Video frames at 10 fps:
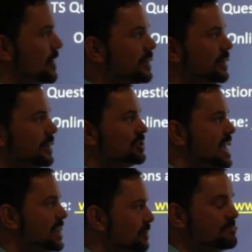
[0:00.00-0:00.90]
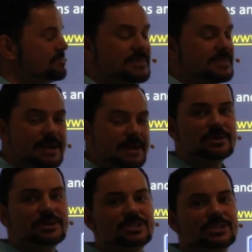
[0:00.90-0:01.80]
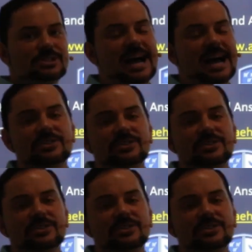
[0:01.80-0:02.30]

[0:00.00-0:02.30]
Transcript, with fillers: channel members to ask